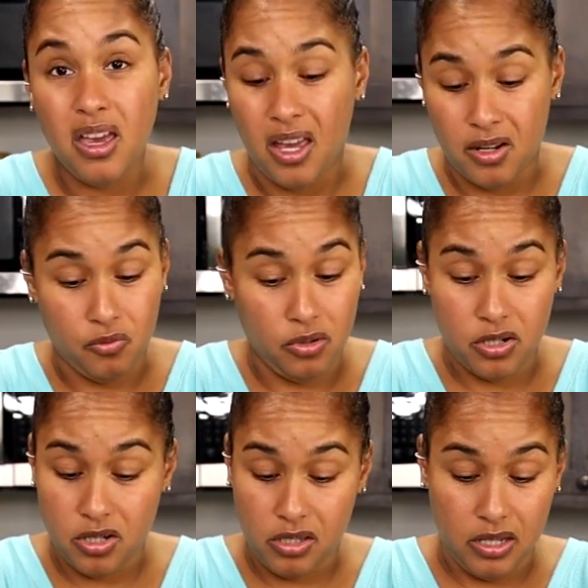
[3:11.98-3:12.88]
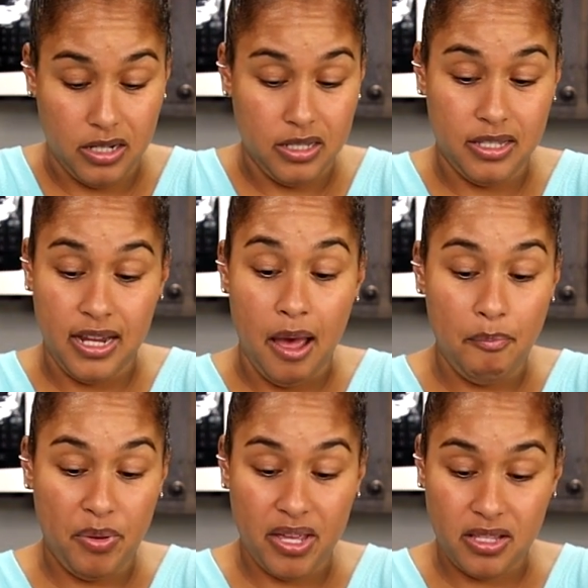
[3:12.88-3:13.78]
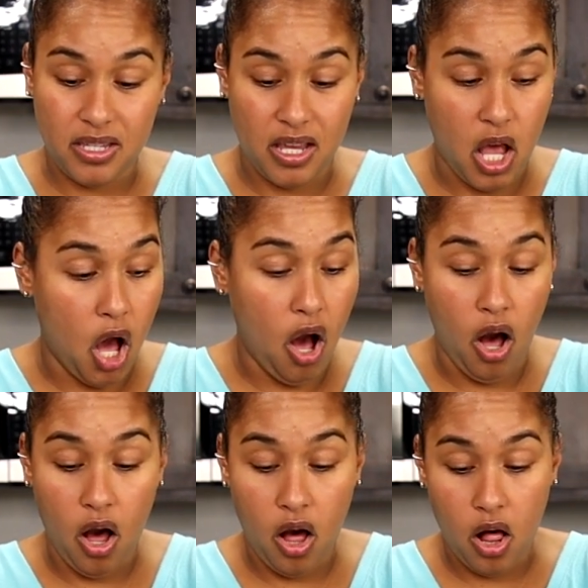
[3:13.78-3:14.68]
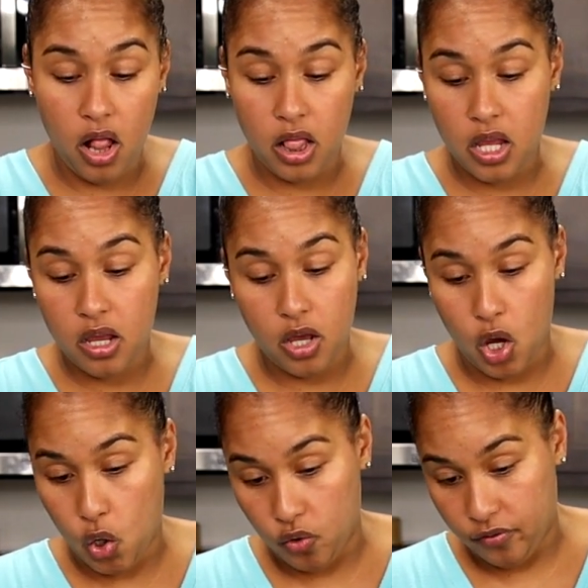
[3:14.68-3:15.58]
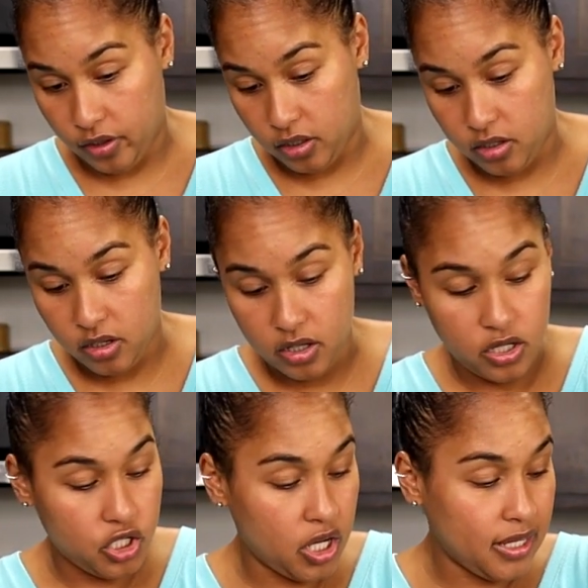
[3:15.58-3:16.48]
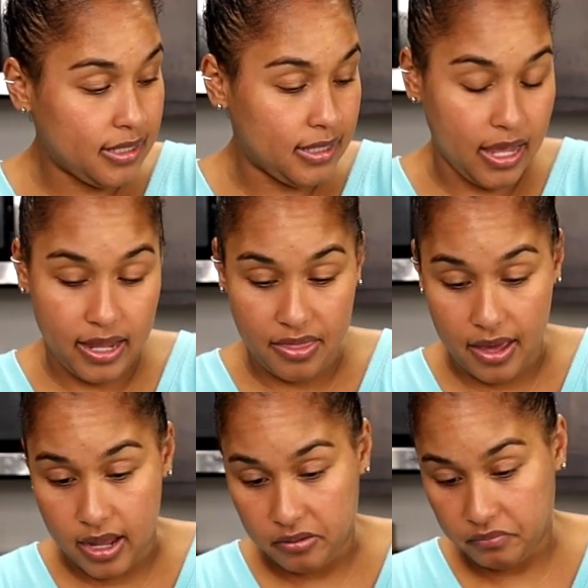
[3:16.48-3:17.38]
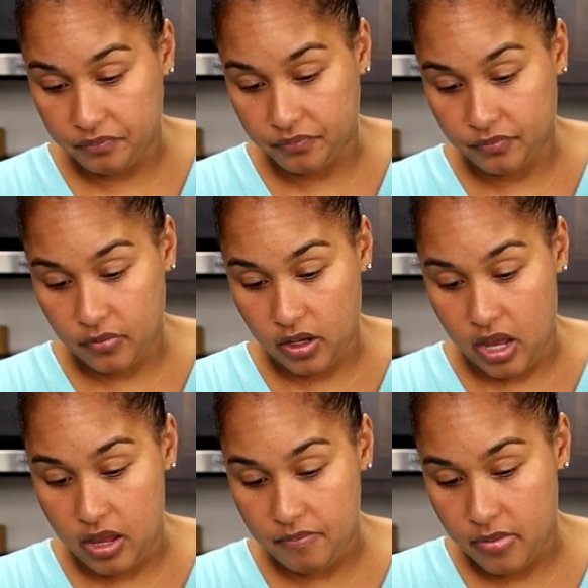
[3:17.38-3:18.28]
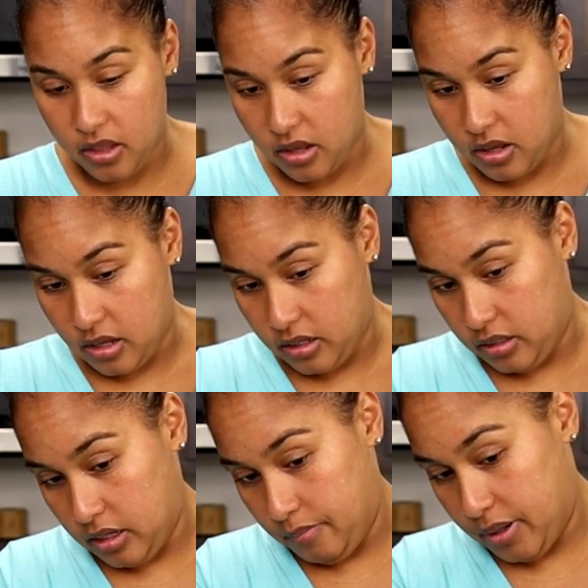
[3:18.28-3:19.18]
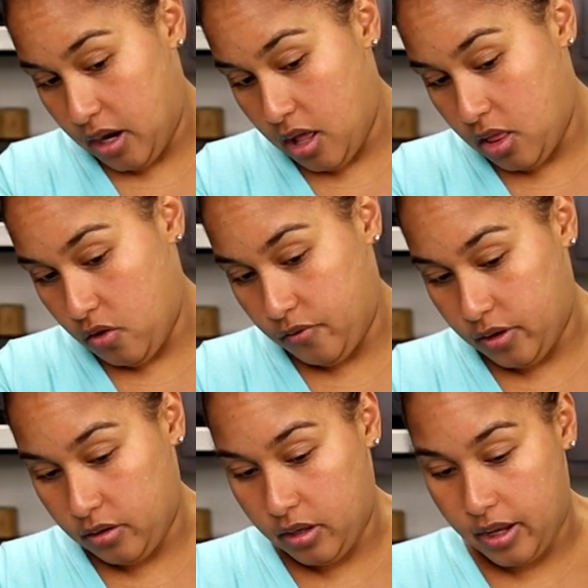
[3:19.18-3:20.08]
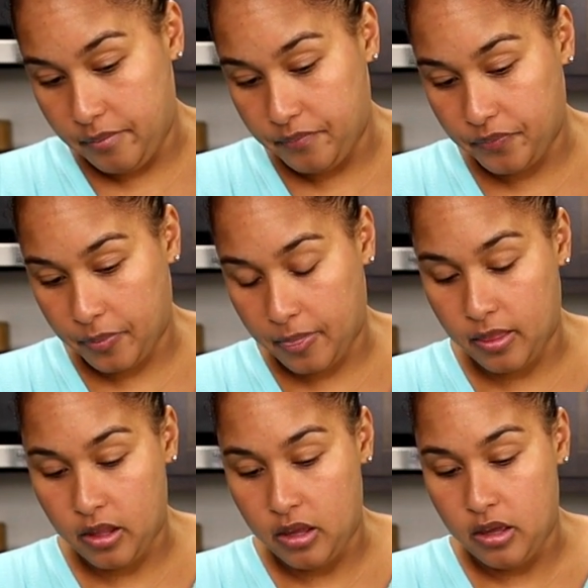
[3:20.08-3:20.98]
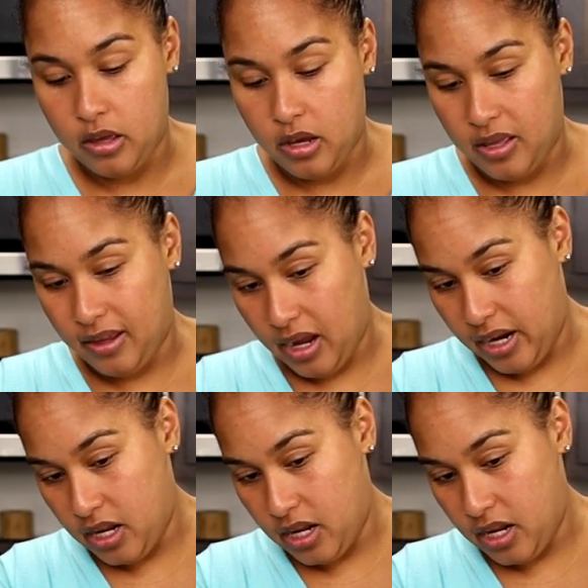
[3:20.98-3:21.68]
and we're just gonna dump it all over, just like that, okay? Dump it all over, okay? And then kind